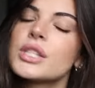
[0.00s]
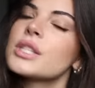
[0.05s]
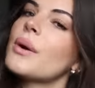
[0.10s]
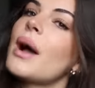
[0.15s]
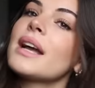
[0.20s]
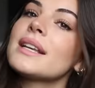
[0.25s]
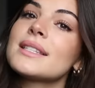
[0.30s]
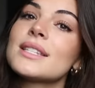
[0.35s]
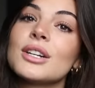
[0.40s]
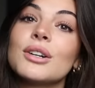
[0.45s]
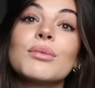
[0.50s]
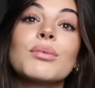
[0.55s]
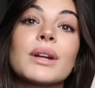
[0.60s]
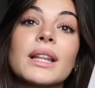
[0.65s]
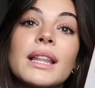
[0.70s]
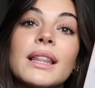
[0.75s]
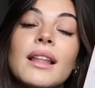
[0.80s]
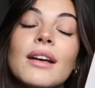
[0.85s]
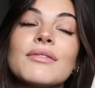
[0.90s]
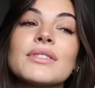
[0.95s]
So I still
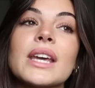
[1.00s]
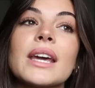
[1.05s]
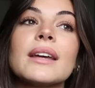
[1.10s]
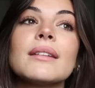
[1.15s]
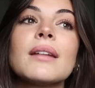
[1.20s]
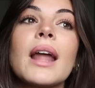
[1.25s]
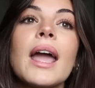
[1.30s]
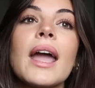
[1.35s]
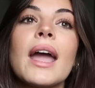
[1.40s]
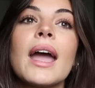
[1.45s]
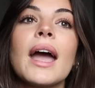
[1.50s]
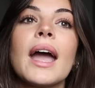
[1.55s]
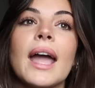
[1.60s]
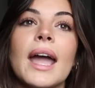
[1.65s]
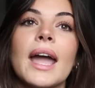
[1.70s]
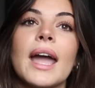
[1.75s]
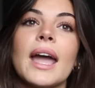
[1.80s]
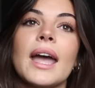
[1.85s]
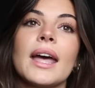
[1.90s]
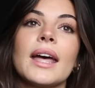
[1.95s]
really loved it.
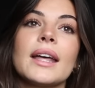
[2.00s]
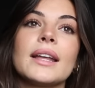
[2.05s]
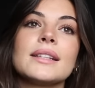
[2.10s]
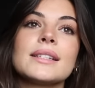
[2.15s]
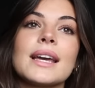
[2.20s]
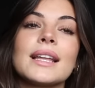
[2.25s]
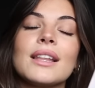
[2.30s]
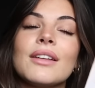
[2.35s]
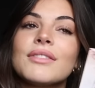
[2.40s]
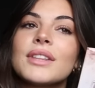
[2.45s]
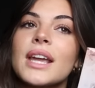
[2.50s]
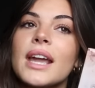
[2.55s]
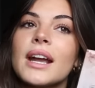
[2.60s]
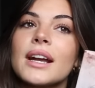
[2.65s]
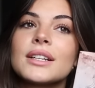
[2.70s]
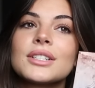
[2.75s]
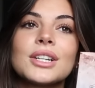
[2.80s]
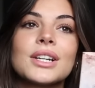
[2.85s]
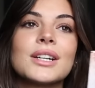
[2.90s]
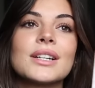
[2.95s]
And I love the
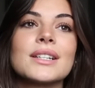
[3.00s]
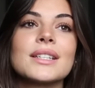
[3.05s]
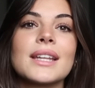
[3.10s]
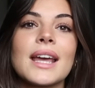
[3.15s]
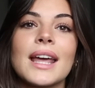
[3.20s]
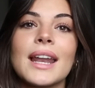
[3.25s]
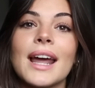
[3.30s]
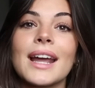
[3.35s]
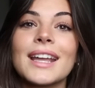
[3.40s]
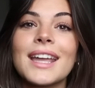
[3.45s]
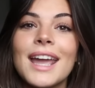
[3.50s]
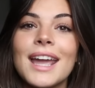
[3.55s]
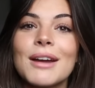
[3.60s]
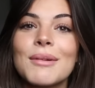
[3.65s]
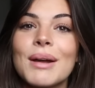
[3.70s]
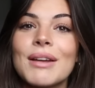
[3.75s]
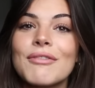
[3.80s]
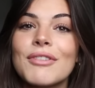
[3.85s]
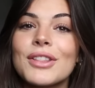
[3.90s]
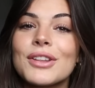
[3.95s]
characters and I can't
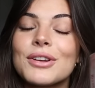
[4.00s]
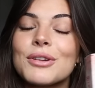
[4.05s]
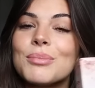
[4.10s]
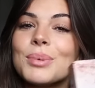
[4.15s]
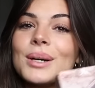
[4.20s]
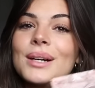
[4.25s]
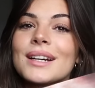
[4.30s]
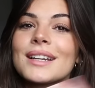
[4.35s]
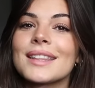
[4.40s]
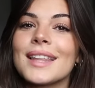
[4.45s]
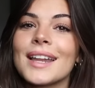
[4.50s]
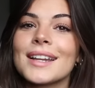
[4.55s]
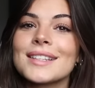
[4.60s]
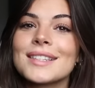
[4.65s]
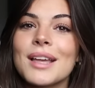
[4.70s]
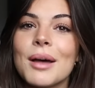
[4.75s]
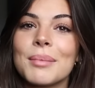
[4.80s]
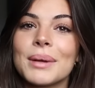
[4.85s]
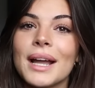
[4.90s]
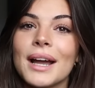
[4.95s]
wait for the new book that
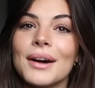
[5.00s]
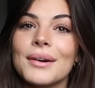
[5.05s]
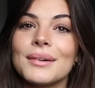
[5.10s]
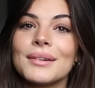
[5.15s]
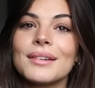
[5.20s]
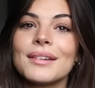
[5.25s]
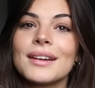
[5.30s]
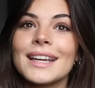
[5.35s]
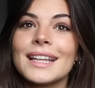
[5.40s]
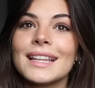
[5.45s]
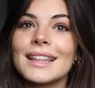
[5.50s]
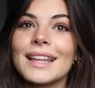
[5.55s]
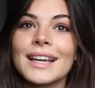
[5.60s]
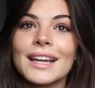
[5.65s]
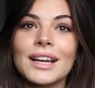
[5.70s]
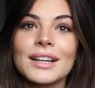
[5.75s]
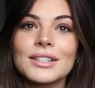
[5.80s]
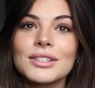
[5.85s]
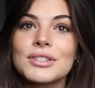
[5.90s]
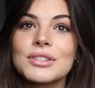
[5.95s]
is coming out in
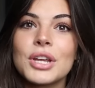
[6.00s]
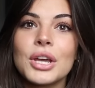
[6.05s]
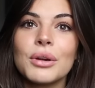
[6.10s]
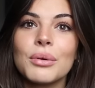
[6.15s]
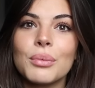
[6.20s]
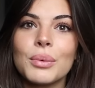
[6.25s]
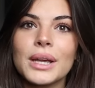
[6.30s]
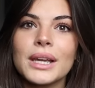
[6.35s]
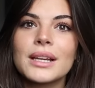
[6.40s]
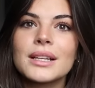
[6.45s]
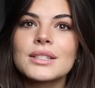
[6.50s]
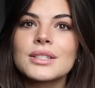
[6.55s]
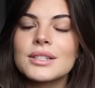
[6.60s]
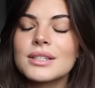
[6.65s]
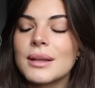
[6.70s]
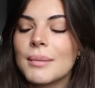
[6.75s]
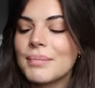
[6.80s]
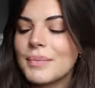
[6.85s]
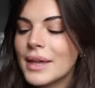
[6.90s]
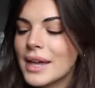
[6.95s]
like 2 weeks or
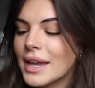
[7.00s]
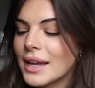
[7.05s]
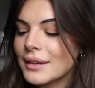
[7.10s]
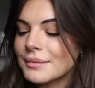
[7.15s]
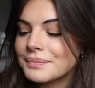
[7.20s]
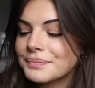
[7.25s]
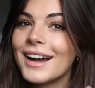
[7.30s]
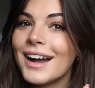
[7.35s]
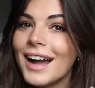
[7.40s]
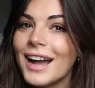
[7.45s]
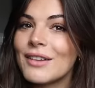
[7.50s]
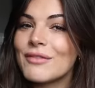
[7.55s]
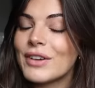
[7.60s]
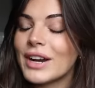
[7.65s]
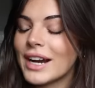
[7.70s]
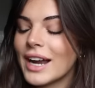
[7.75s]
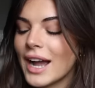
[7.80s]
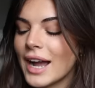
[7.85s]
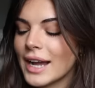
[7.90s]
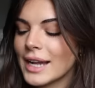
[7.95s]
something. I have
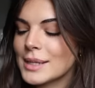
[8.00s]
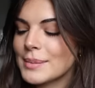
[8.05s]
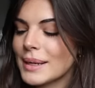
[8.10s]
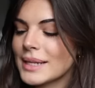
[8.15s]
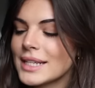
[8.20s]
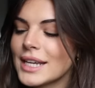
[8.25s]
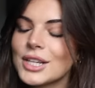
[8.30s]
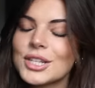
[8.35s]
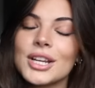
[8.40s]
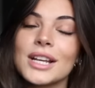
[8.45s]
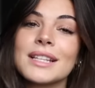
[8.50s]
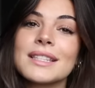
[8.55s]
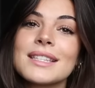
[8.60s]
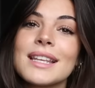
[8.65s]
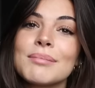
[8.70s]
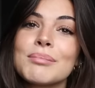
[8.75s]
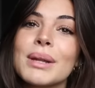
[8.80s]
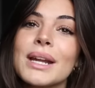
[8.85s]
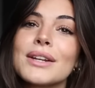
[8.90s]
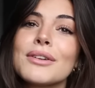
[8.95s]
very high
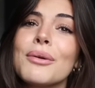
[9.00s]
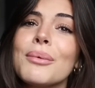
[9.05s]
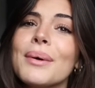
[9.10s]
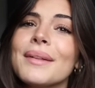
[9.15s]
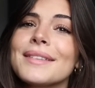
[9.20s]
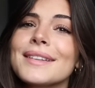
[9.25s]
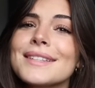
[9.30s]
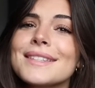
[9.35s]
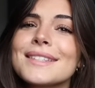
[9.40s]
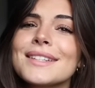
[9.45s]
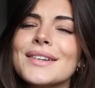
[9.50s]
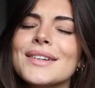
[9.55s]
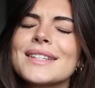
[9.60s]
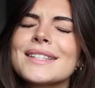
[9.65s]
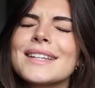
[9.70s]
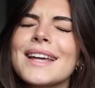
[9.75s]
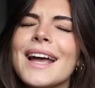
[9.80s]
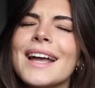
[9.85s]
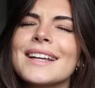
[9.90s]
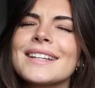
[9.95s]
expectations, but I don't want this series
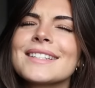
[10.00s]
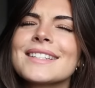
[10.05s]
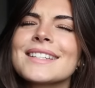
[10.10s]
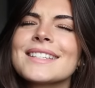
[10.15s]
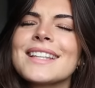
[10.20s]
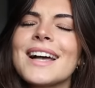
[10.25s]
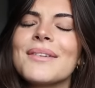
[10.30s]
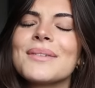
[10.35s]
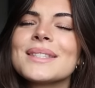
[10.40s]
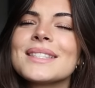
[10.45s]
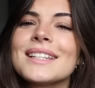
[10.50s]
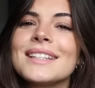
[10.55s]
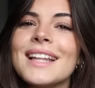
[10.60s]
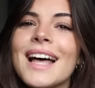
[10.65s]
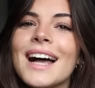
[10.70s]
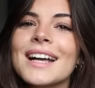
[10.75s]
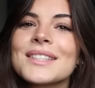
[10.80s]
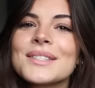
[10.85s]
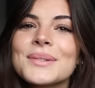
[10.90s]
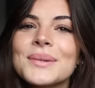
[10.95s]
to end because that one's the
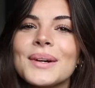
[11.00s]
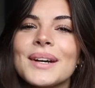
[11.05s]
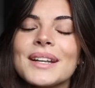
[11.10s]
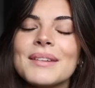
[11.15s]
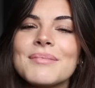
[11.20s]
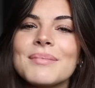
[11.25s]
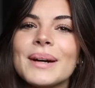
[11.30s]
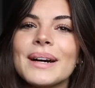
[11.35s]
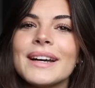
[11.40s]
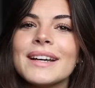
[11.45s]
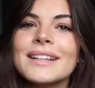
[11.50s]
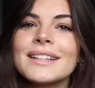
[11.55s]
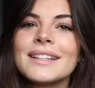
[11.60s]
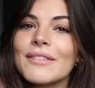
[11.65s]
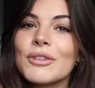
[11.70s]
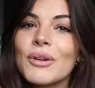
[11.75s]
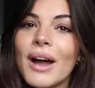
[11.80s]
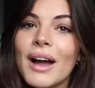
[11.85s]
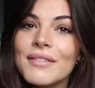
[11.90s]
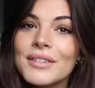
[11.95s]
last one. But
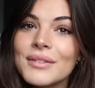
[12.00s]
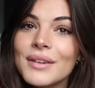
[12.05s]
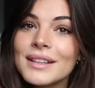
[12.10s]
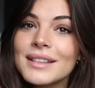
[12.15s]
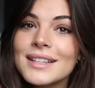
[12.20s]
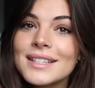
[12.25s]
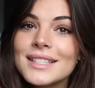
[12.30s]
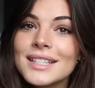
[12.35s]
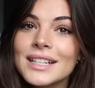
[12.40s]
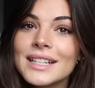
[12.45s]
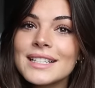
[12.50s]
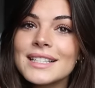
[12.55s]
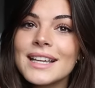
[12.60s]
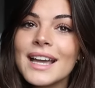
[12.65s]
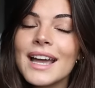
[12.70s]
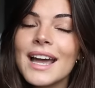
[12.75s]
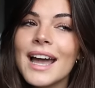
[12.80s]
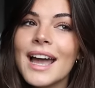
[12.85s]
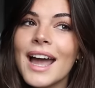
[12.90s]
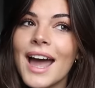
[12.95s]
if you haven't read the series
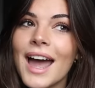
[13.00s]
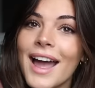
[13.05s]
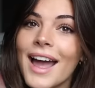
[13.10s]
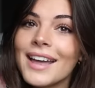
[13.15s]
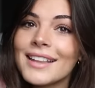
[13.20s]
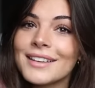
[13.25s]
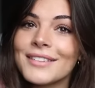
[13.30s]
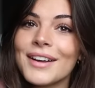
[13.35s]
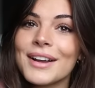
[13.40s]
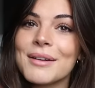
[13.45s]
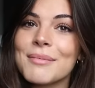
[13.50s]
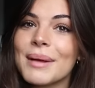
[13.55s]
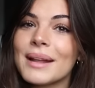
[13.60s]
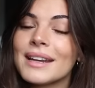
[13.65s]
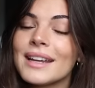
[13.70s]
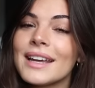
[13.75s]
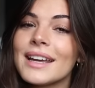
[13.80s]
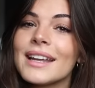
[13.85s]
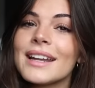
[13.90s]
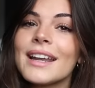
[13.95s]
yet, I highly
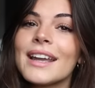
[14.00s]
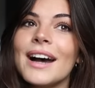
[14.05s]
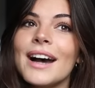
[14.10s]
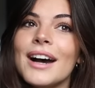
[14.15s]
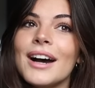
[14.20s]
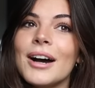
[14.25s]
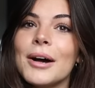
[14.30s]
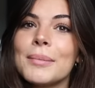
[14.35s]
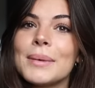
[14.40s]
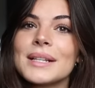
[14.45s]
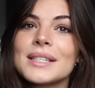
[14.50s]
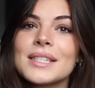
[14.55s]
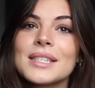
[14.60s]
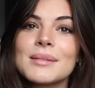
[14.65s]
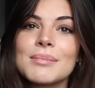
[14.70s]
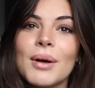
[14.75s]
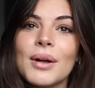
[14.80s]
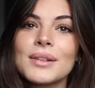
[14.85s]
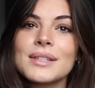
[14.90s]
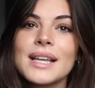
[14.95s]
recommend it. It's
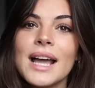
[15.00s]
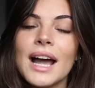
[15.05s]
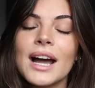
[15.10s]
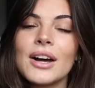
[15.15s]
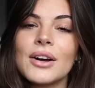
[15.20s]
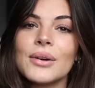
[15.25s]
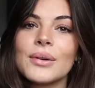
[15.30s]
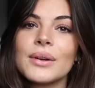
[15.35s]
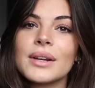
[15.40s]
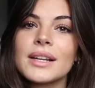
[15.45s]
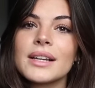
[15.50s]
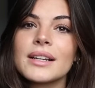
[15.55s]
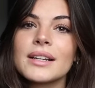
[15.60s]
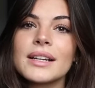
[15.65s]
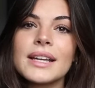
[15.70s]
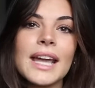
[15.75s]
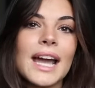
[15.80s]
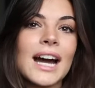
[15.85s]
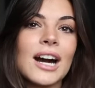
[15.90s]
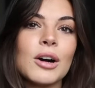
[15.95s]
small town
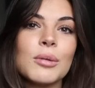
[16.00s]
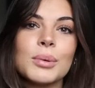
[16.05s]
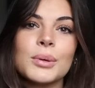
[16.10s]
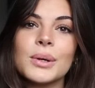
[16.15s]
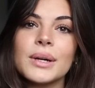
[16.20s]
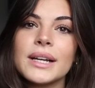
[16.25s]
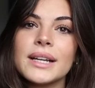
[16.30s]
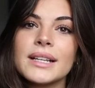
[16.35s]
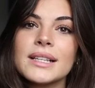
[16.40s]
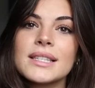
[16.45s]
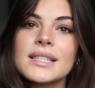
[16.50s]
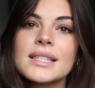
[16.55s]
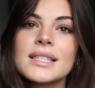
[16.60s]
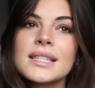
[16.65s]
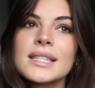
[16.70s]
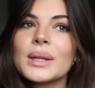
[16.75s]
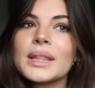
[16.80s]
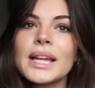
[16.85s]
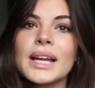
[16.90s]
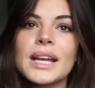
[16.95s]

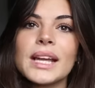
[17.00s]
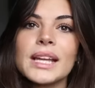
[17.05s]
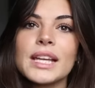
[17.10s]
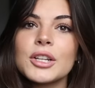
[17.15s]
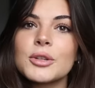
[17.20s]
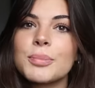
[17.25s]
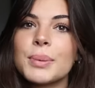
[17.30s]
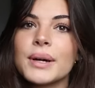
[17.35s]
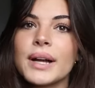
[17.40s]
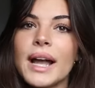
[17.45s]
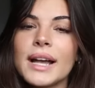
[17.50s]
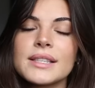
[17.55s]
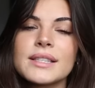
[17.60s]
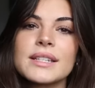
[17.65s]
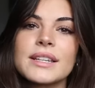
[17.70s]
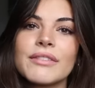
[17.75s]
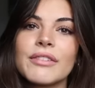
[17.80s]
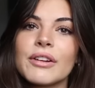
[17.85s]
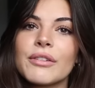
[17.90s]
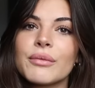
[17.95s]
cowboys with like each book has a
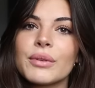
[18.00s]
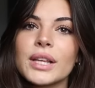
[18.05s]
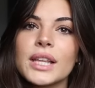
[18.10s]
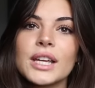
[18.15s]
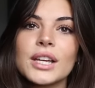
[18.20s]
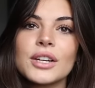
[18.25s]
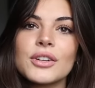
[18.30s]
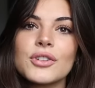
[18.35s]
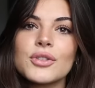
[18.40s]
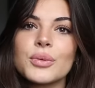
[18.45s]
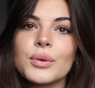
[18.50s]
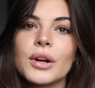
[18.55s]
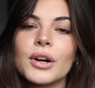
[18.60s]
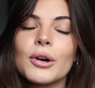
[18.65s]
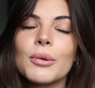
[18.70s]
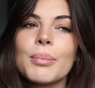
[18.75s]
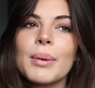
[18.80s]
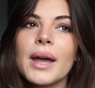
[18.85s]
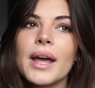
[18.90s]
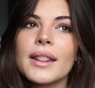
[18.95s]
different really good
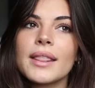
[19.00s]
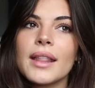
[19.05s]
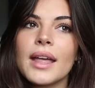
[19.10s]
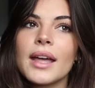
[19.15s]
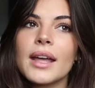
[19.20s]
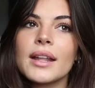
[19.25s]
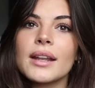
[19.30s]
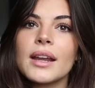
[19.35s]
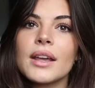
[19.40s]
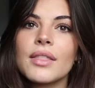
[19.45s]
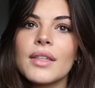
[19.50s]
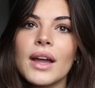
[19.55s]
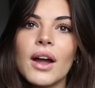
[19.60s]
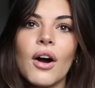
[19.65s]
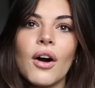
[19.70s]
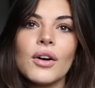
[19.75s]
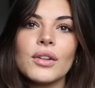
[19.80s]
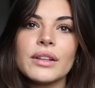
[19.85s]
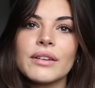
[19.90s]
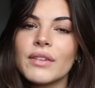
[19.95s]
trope, and then they
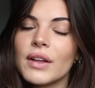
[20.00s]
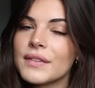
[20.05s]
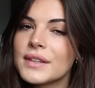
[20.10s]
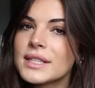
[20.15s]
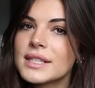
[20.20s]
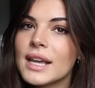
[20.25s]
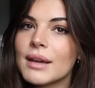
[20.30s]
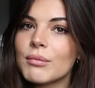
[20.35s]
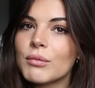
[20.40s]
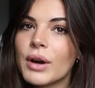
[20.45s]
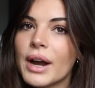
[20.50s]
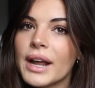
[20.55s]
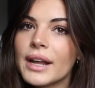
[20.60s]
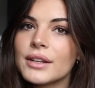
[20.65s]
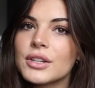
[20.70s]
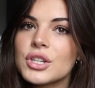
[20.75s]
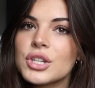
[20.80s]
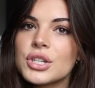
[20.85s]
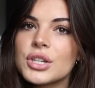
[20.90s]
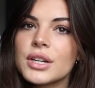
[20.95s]
all live on the same
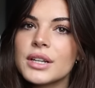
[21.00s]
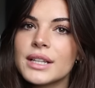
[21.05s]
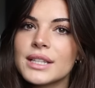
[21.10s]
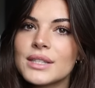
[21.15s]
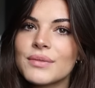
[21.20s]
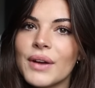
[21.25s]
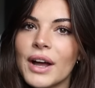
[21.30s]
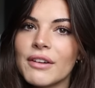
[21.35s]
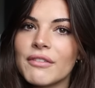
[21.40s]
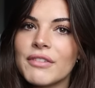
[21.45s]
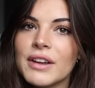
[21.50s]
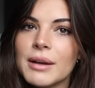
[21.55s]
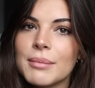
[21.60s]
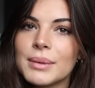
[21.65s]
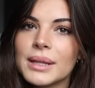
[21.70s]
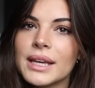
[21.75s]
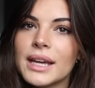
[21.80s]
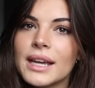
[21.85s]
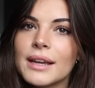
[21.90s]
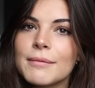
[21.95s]
ranch. It's found
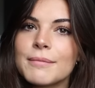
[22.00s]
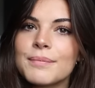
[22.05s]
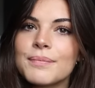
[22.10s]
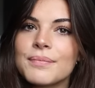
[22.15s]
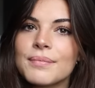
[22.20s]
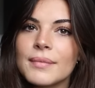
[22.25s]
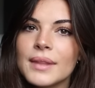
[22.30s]
family.